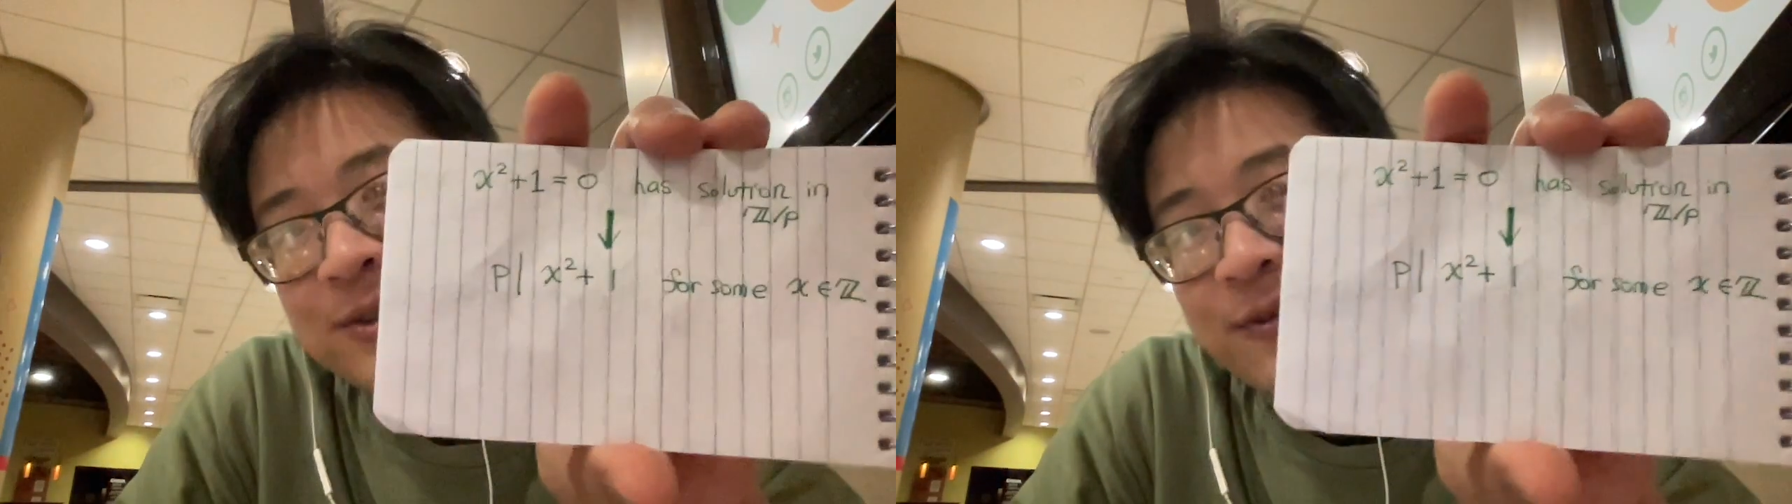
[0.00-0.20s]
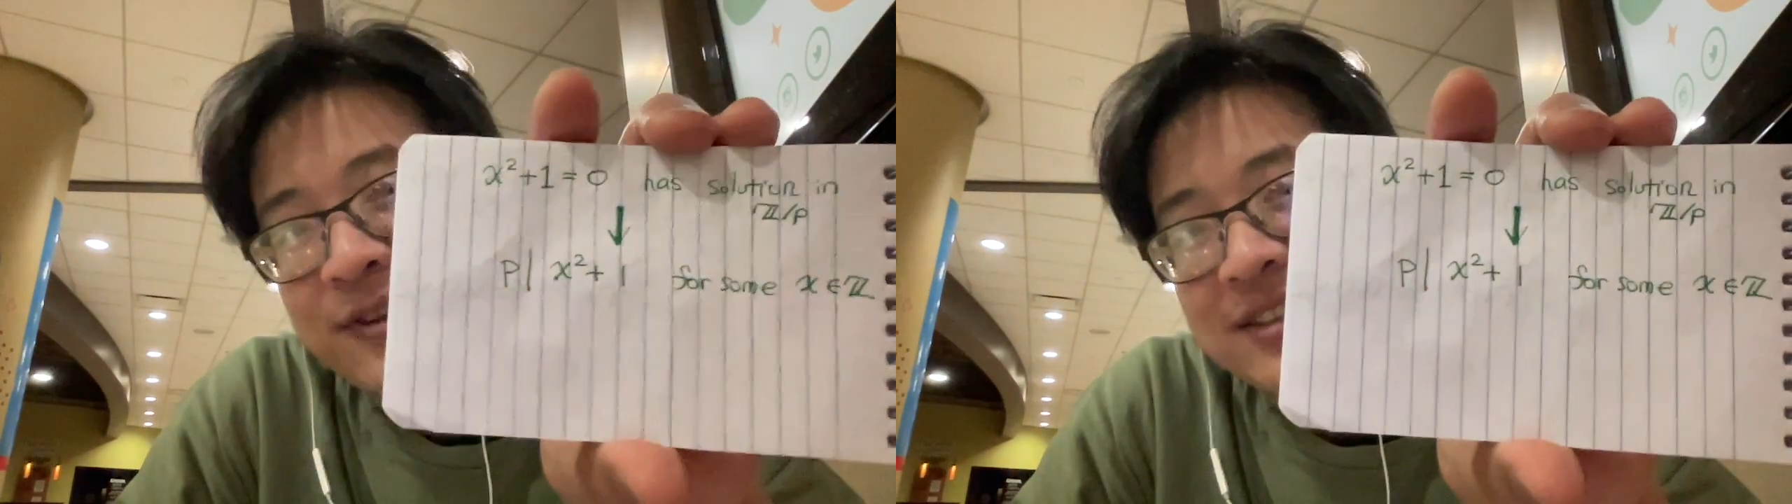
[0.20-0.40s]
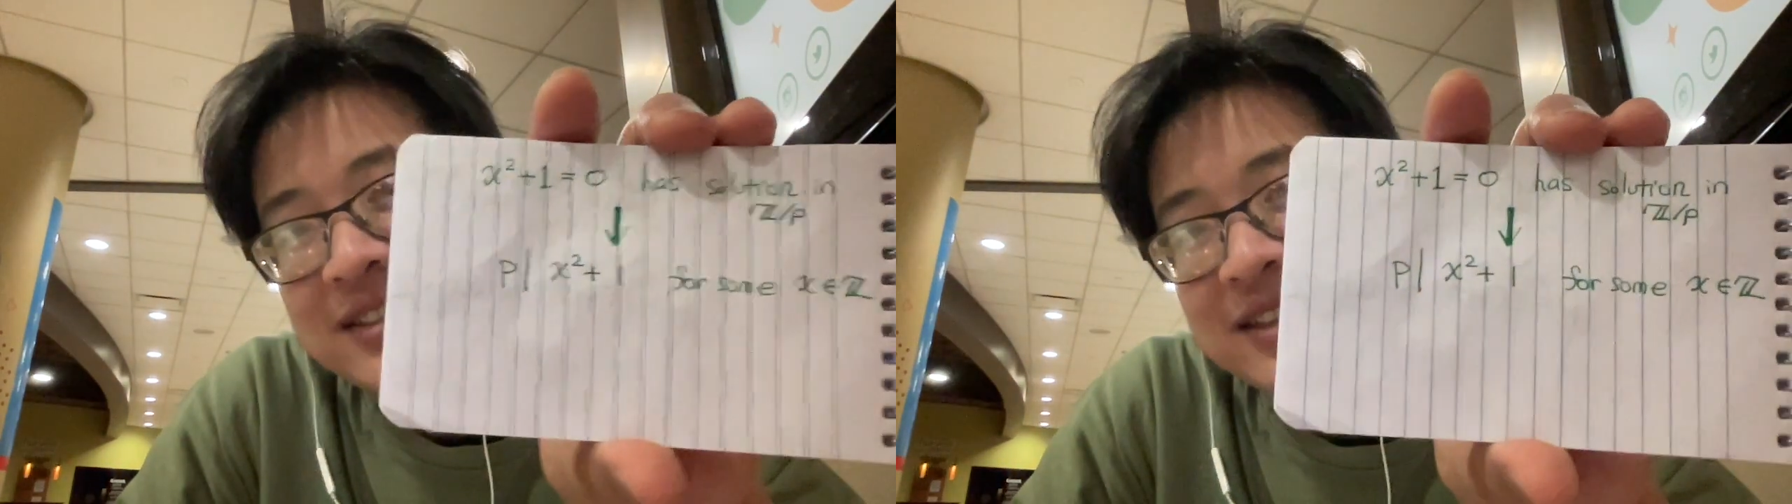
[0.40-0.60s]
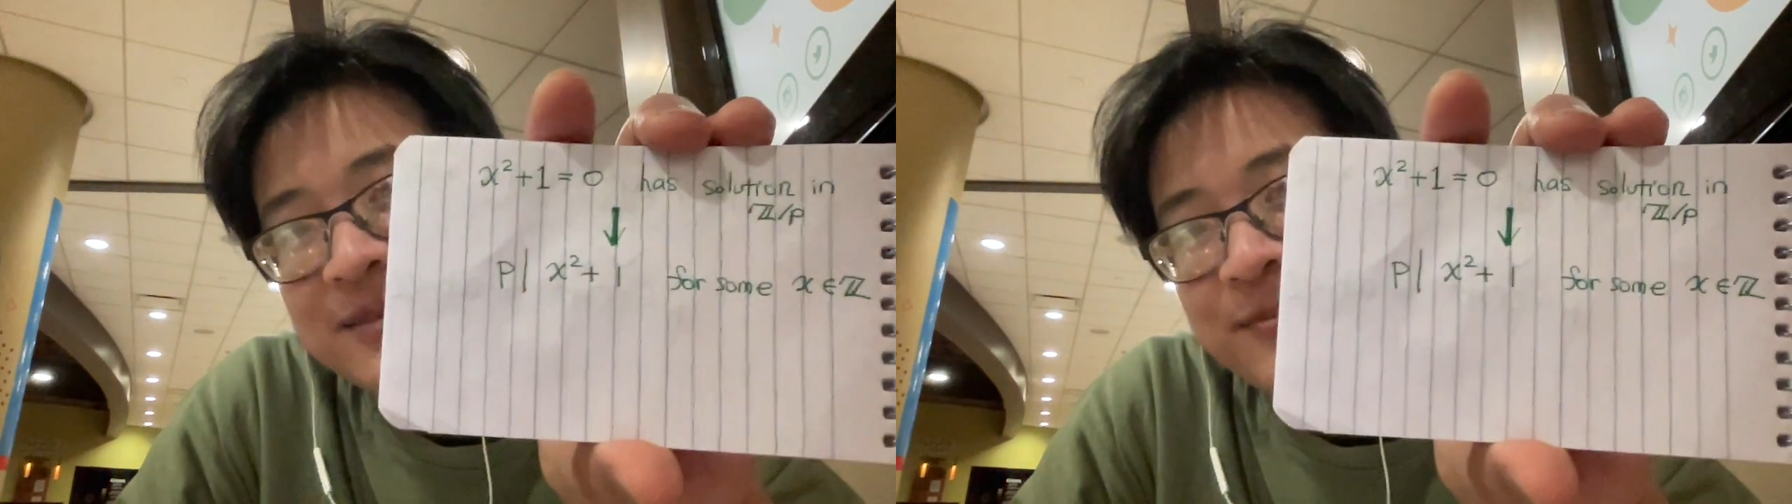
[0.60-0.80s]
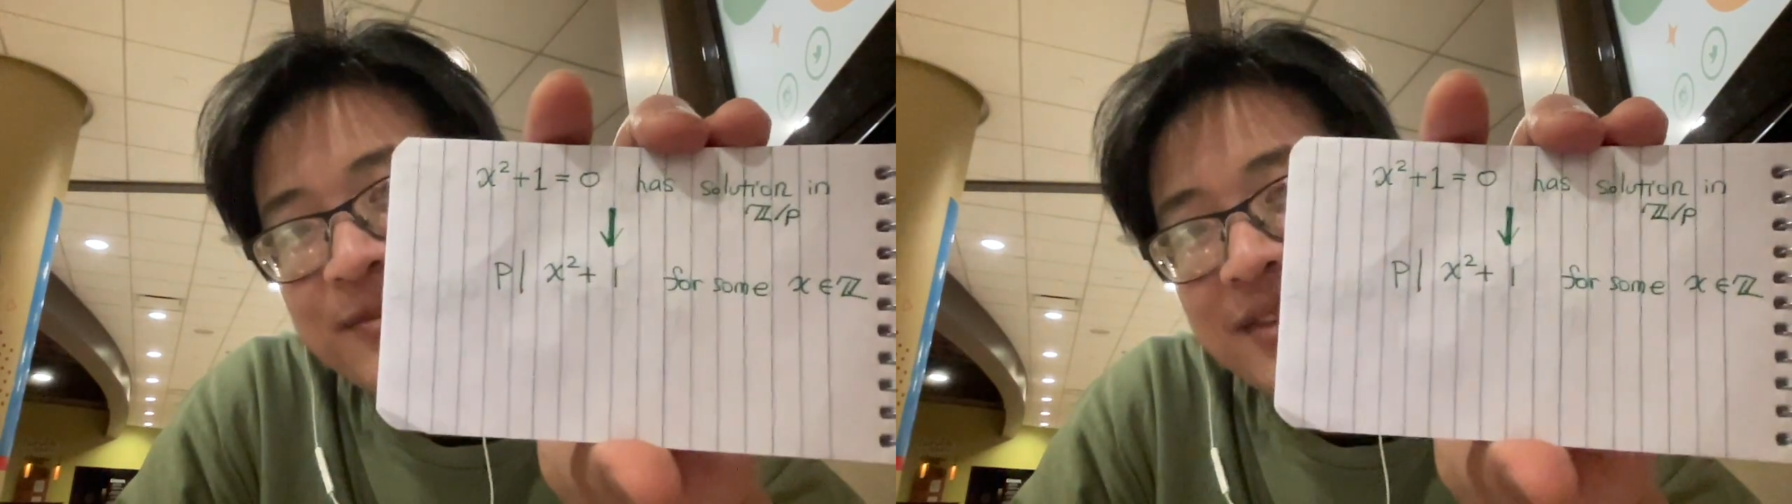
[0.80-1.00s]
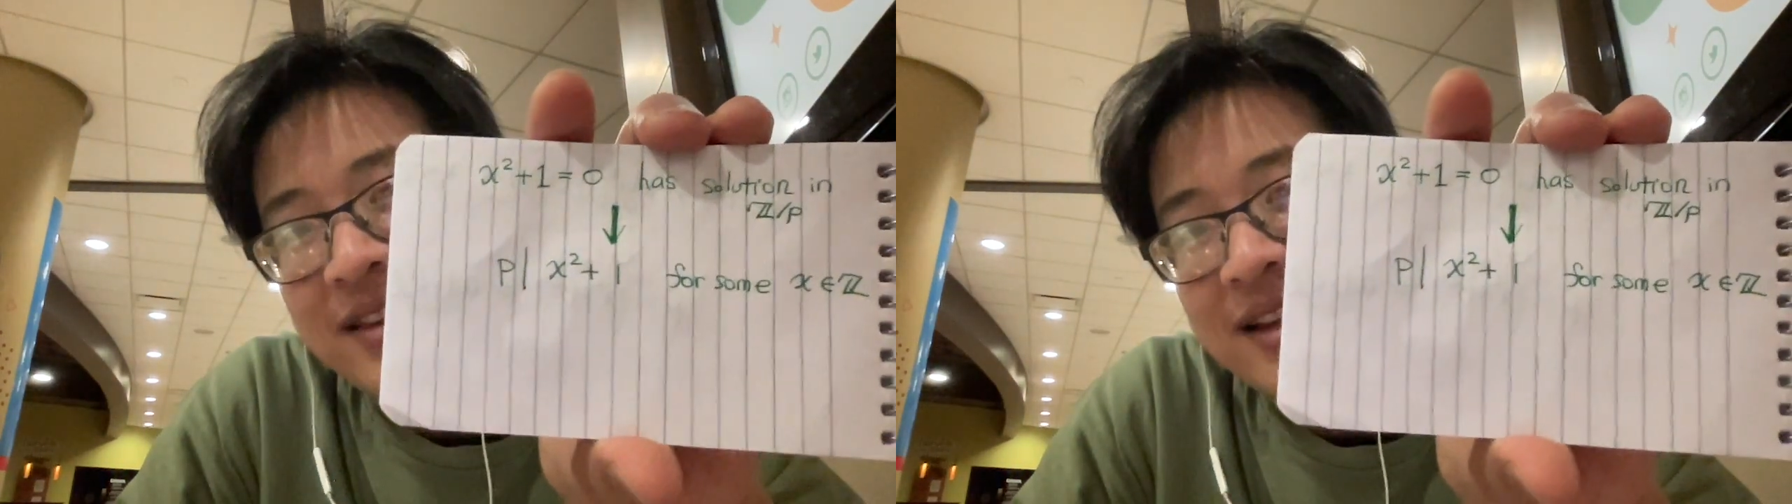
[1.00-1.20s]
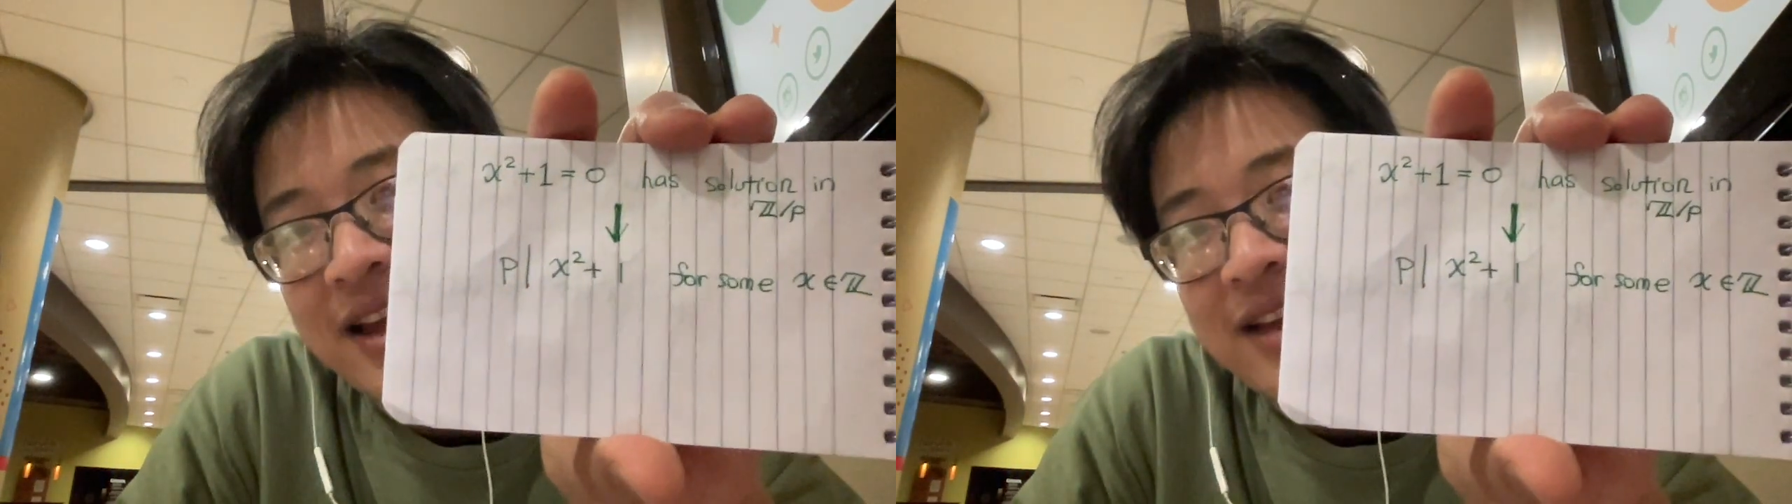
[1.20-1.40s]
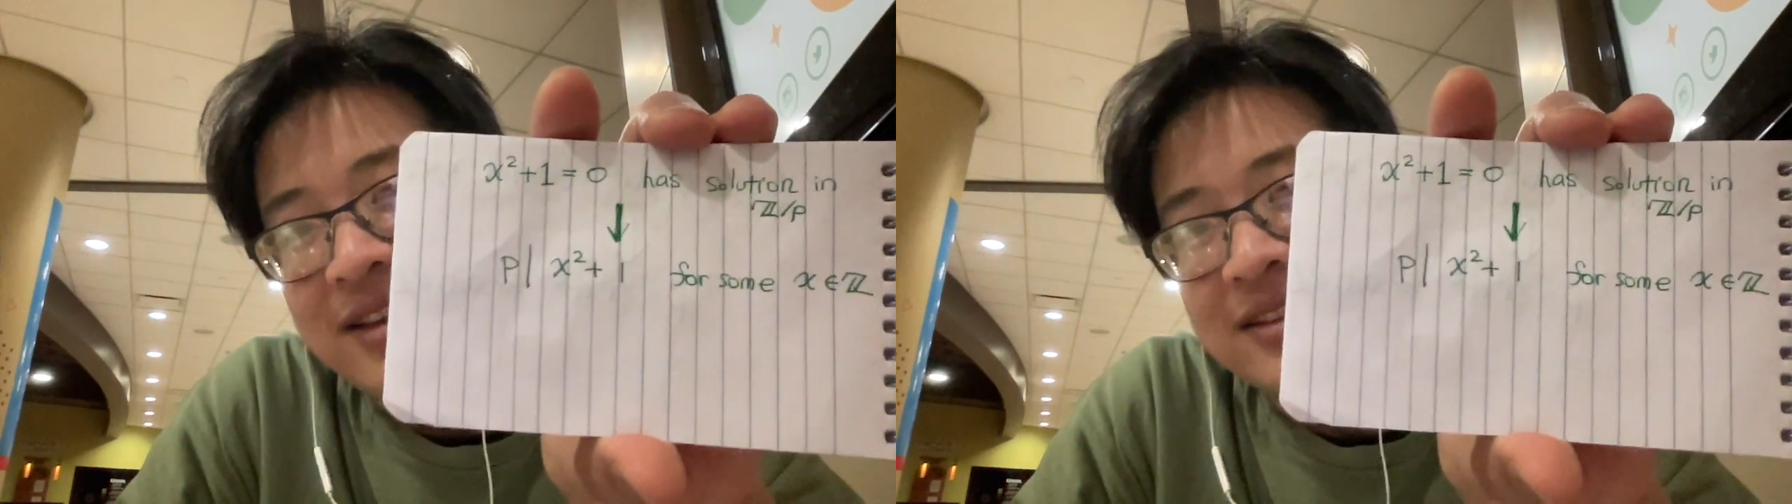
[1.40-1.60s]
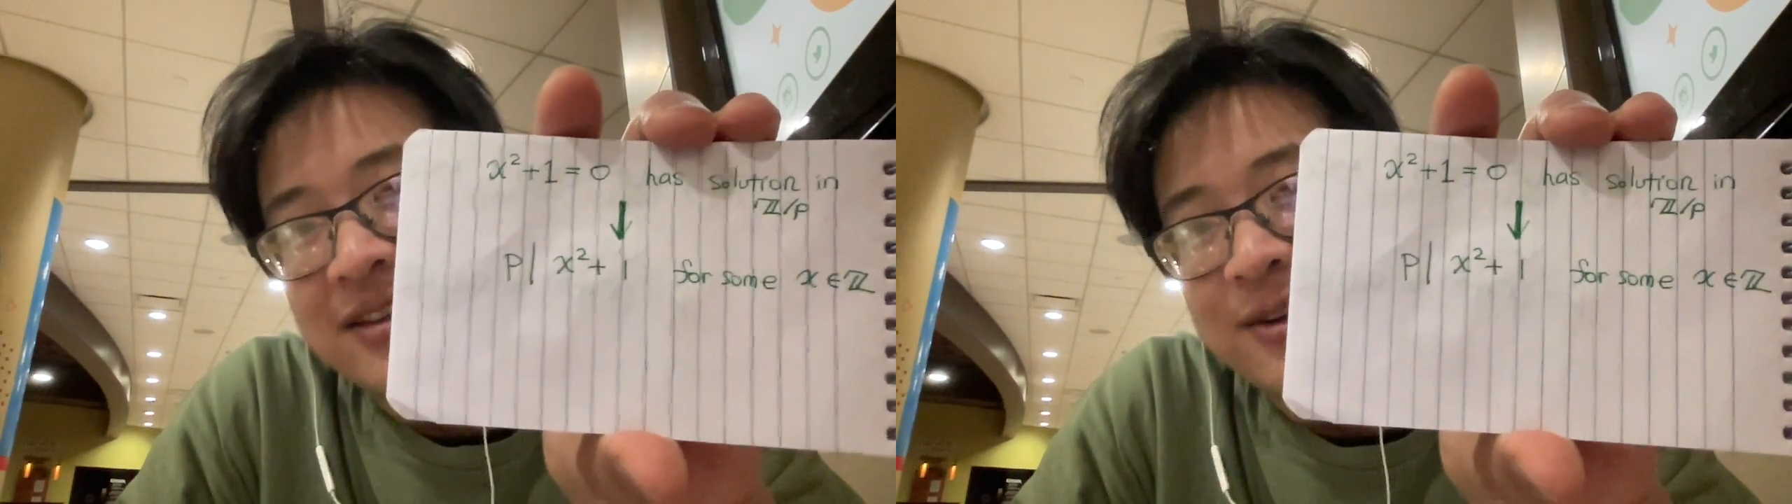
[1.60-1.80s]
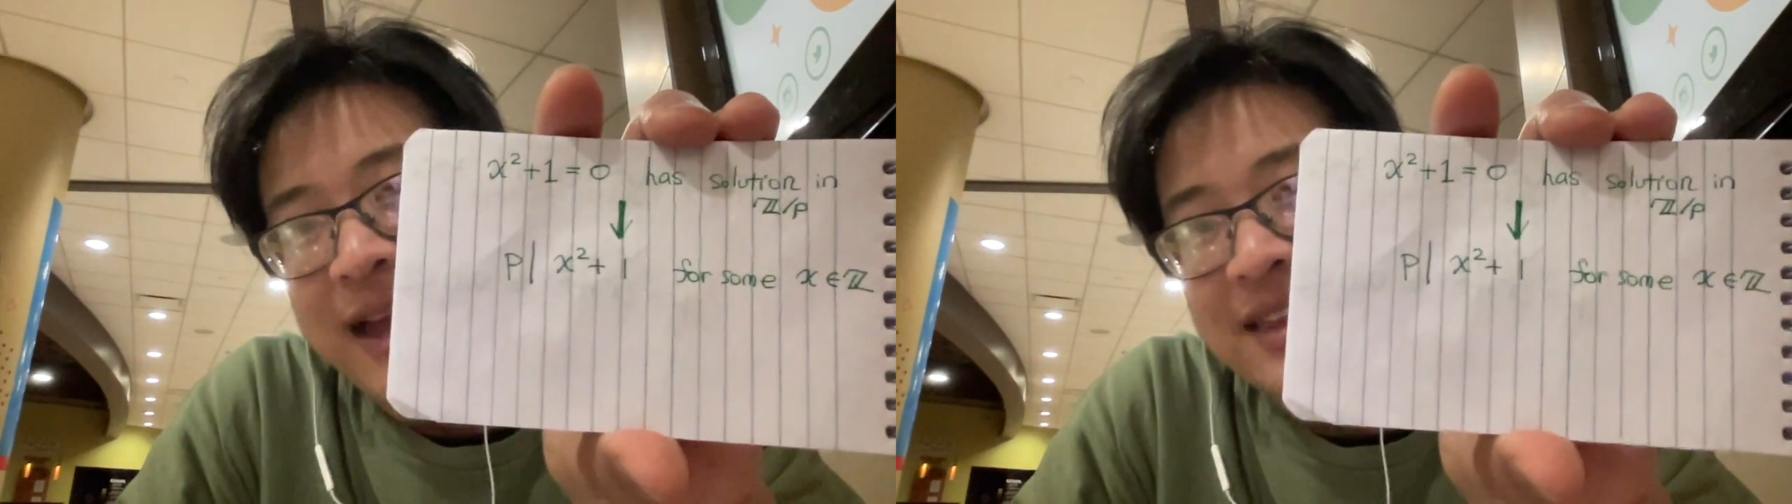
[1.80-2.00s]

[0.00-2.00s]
first, look